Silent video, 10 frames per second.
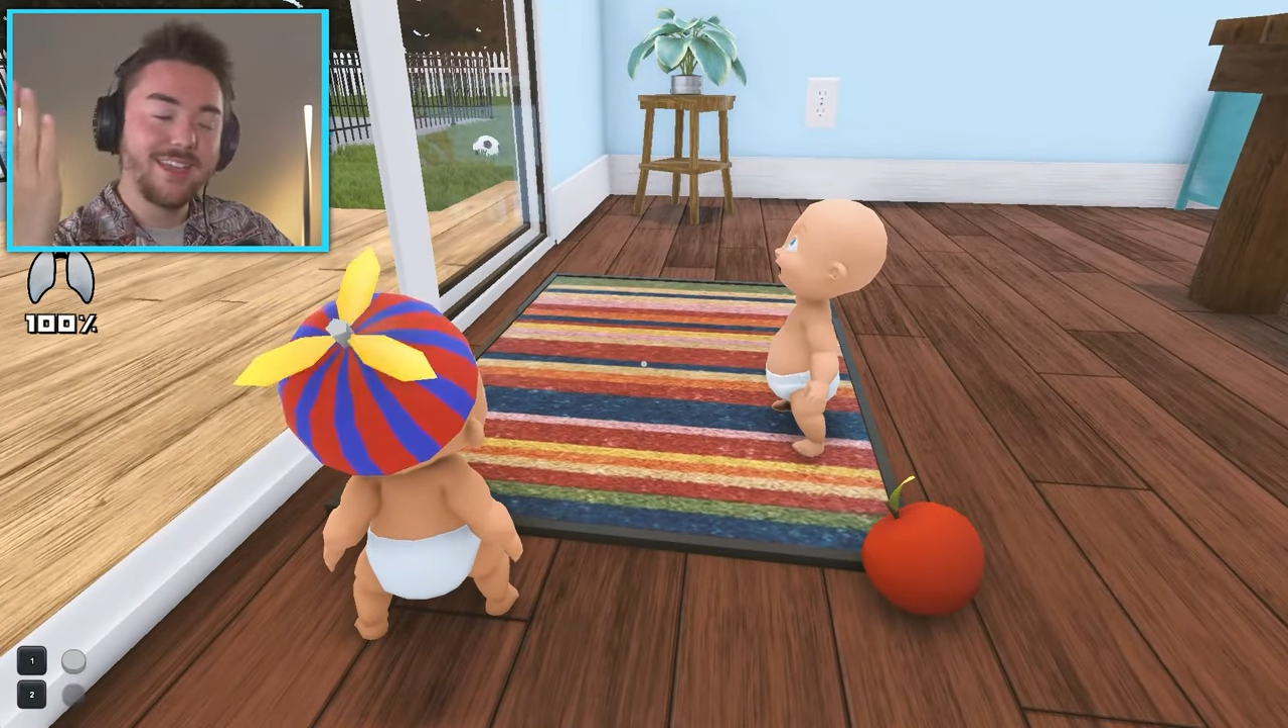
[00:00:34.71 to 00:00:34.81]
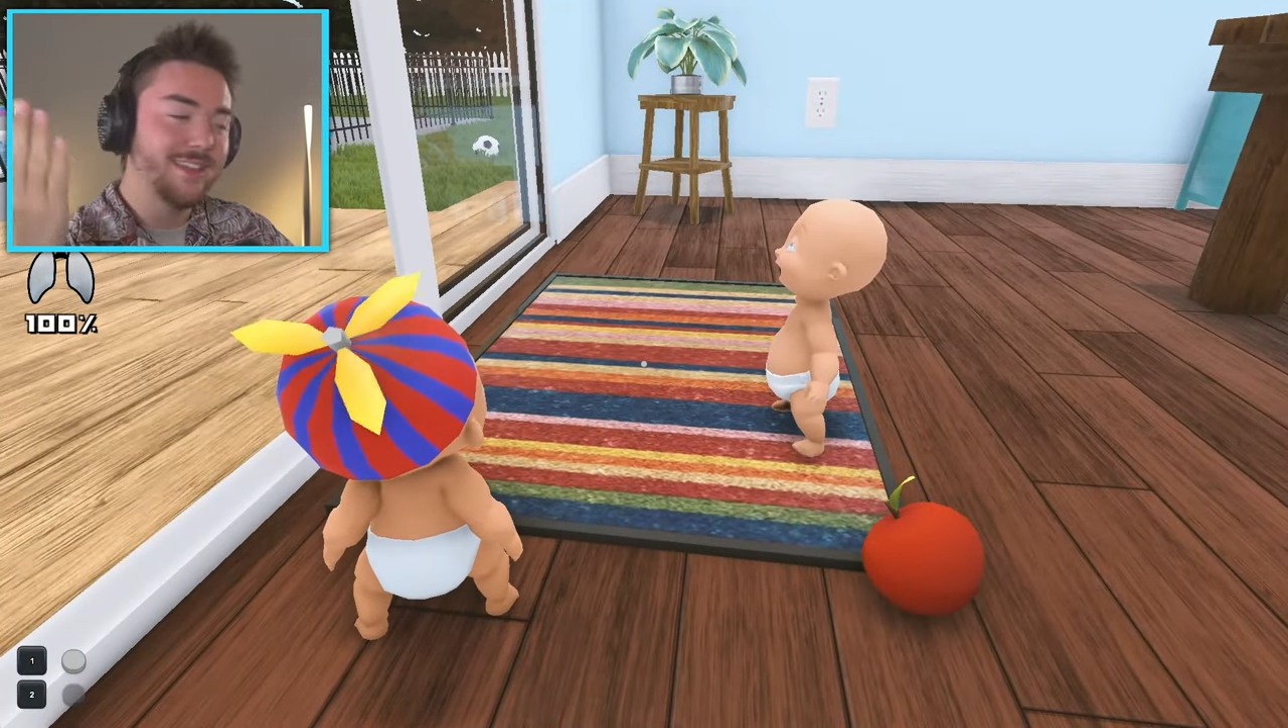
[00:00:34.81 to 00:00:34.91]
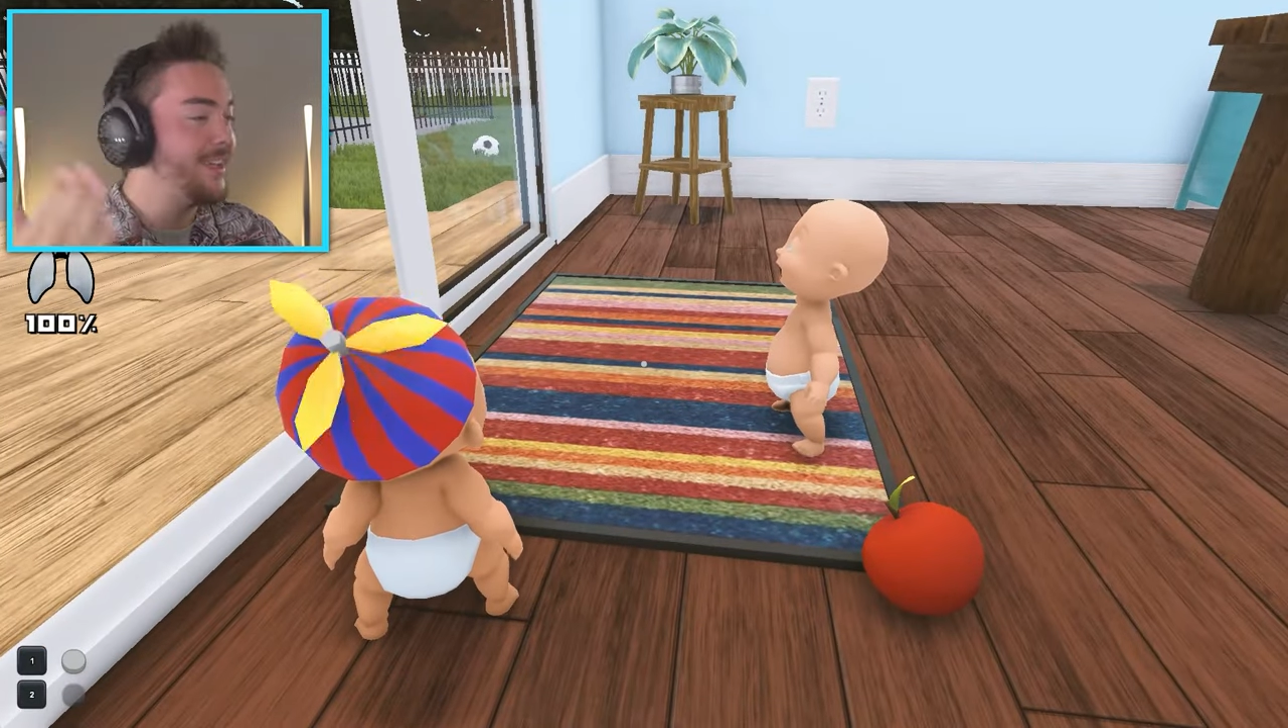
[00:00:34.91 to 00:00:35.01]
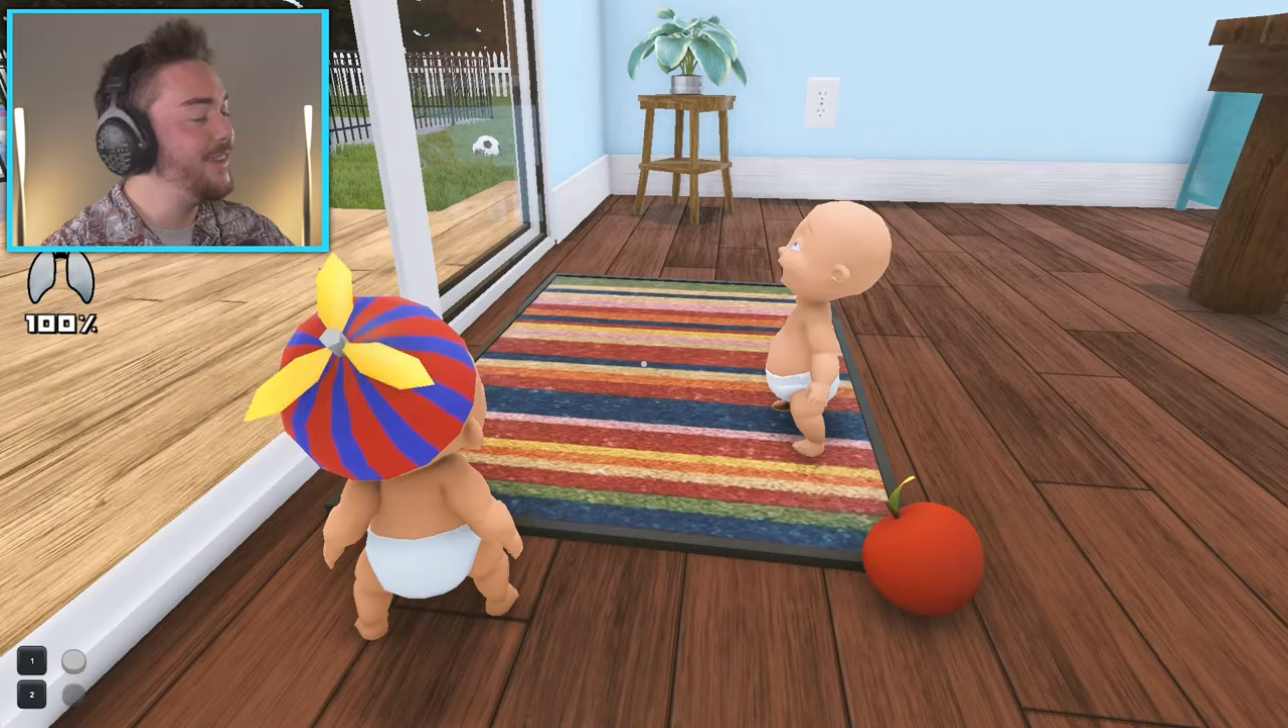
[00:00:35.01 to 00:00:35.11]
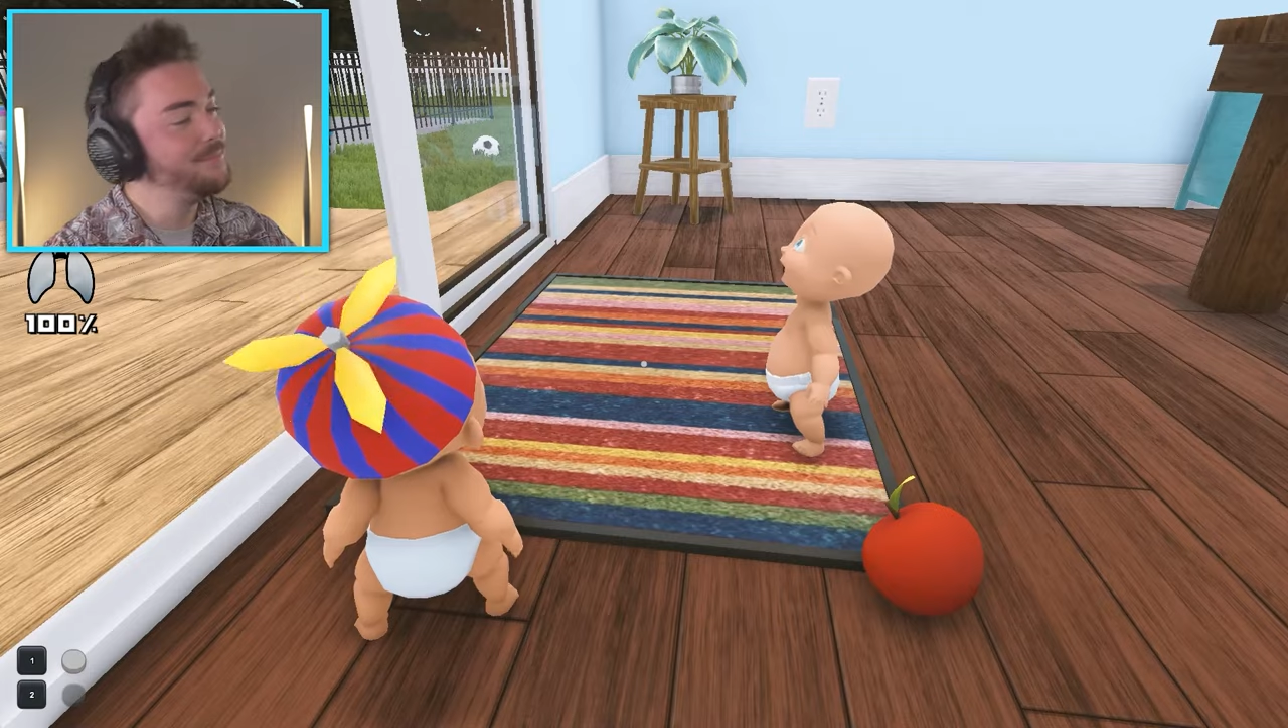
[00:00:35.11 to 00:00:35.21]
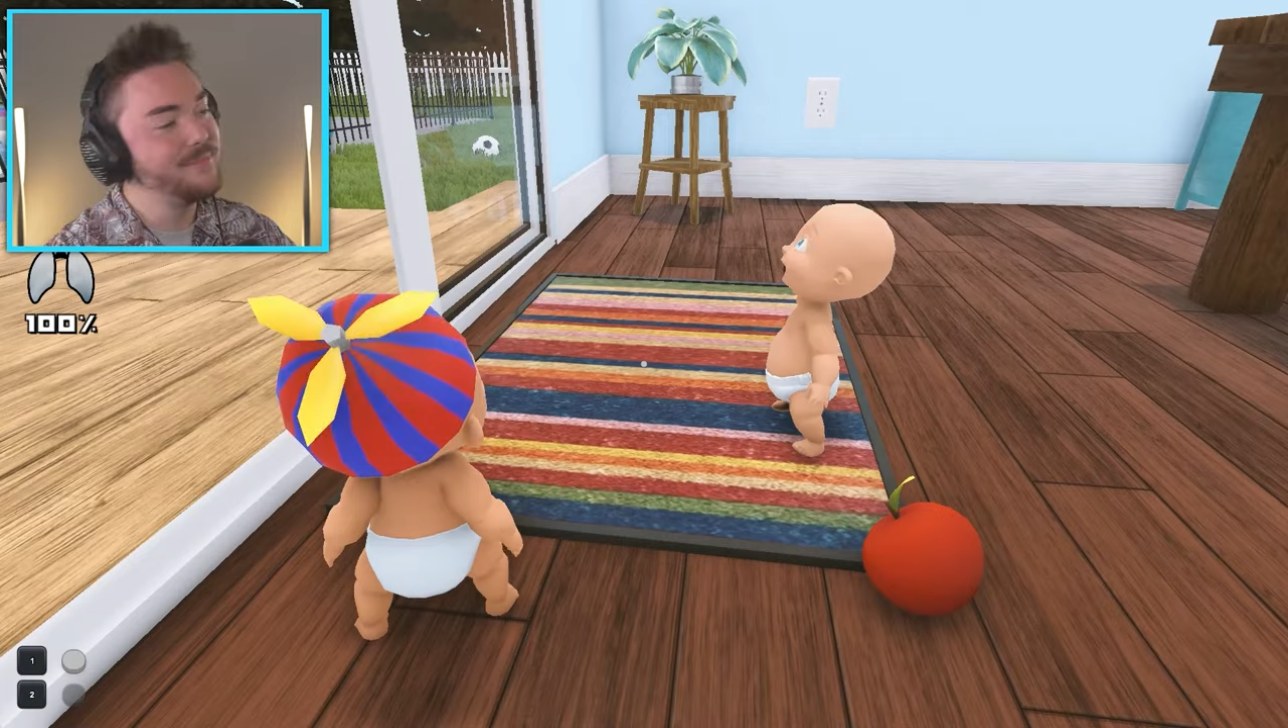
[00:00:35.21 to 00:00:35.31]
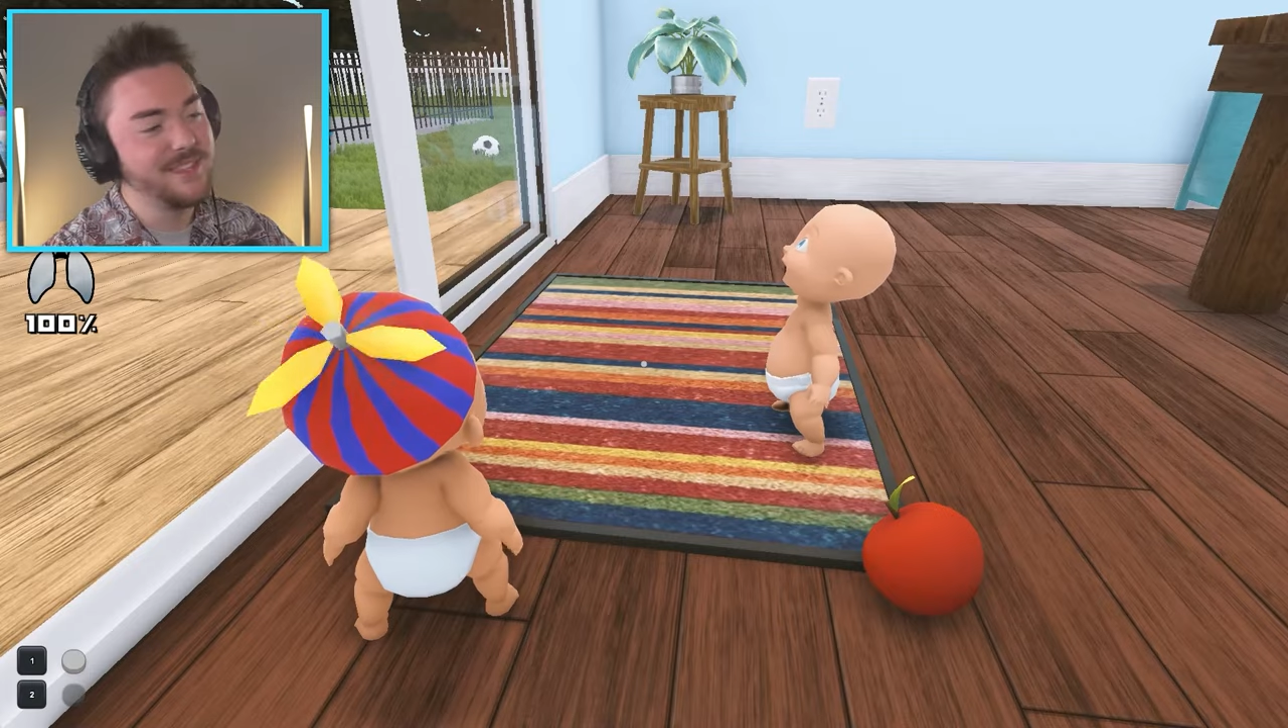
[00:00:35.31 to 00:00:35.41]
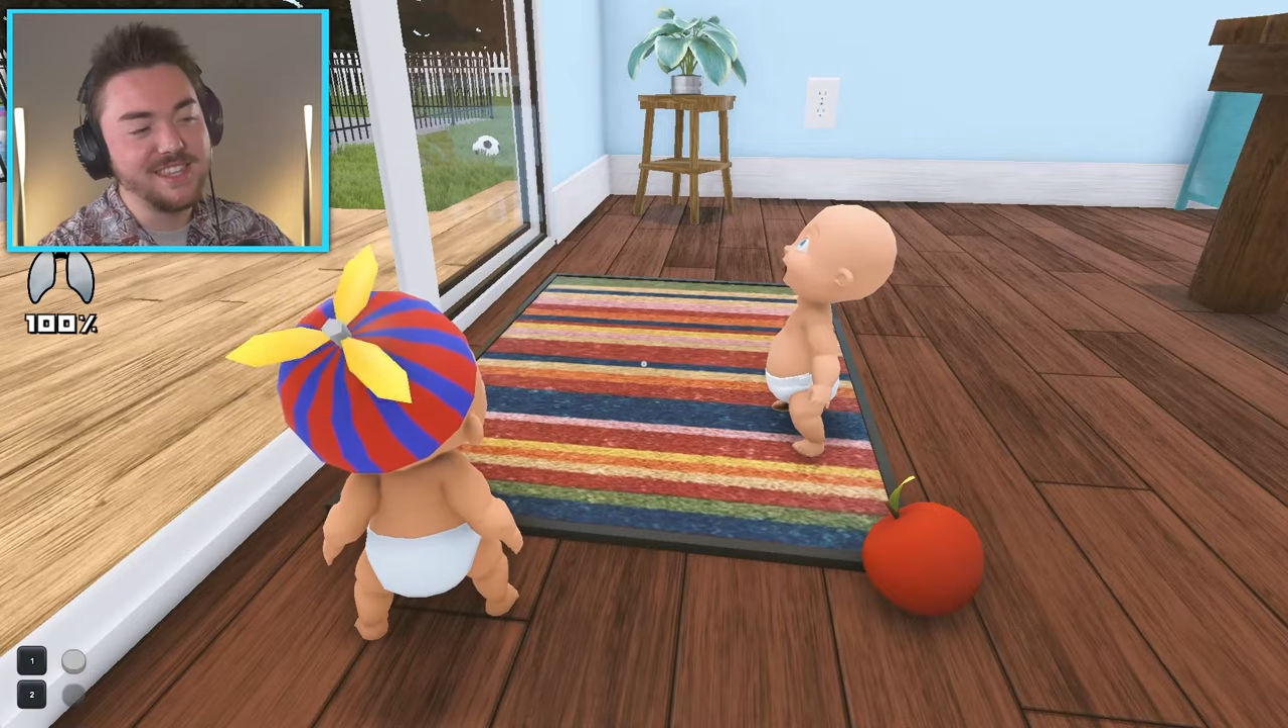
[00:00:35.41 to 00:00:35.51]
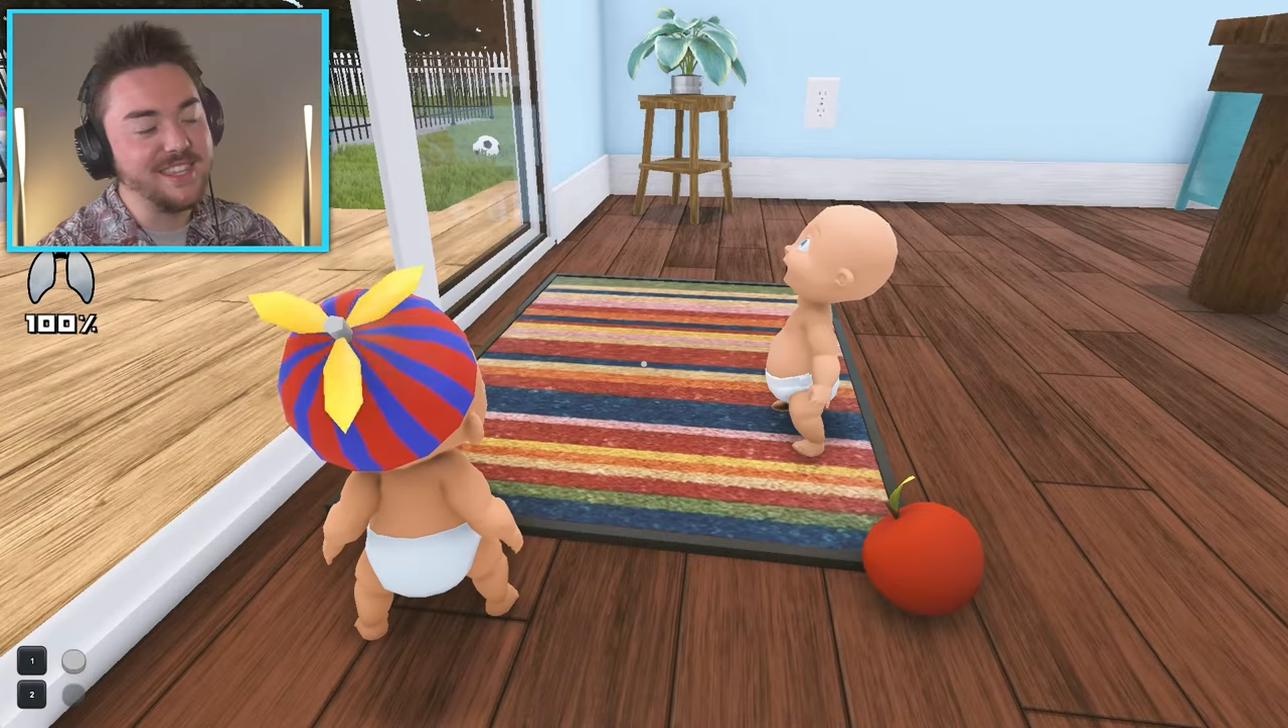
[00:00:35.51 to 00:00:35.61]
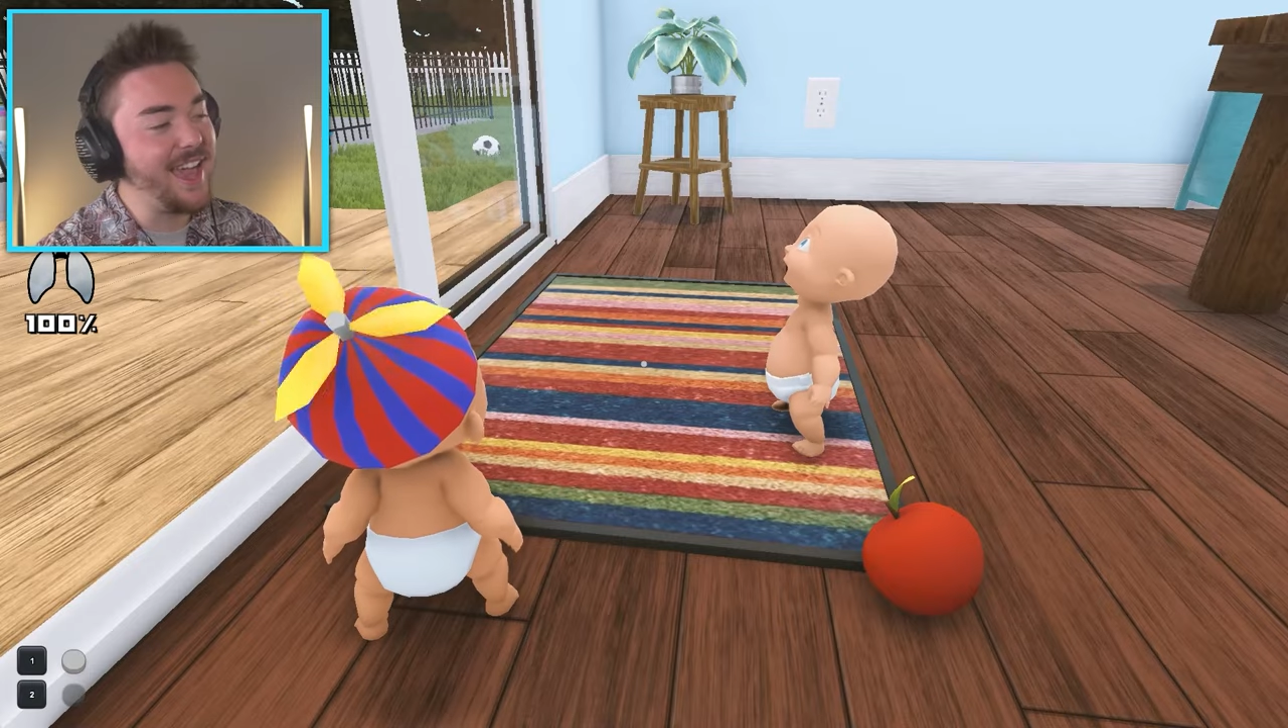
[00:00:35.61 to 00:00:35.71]
work
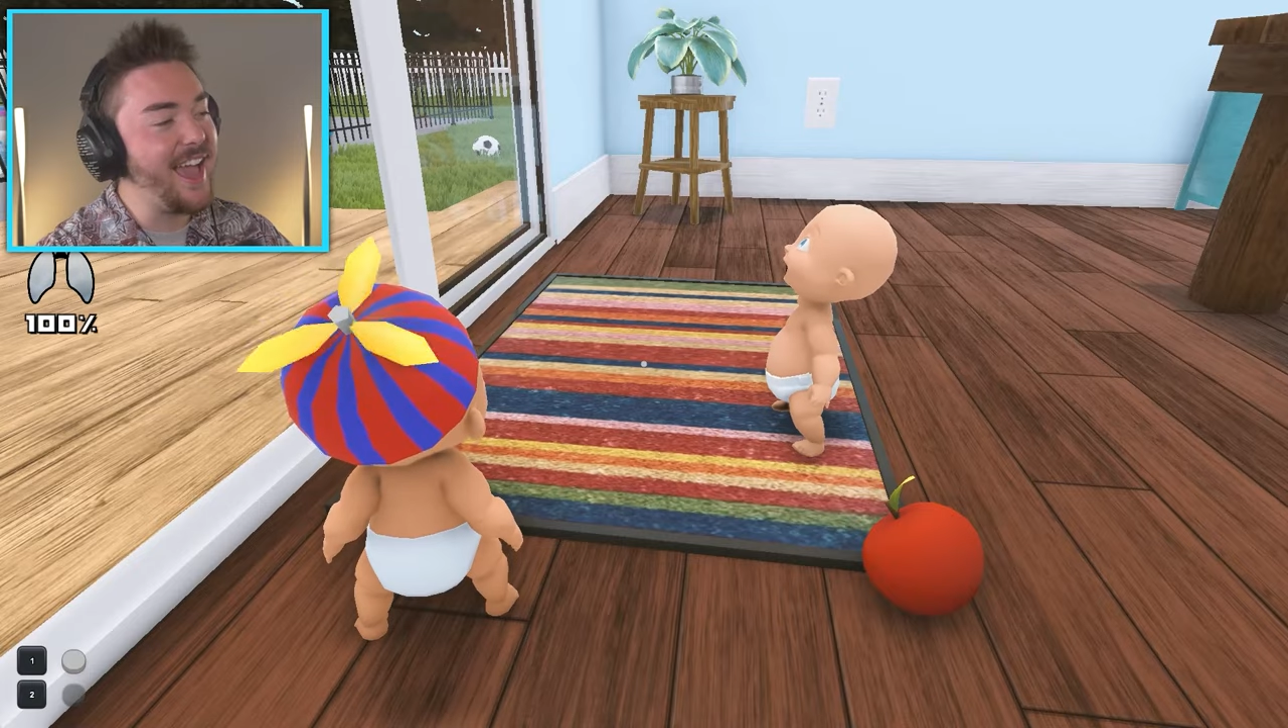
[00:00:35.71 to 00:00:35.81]
inside the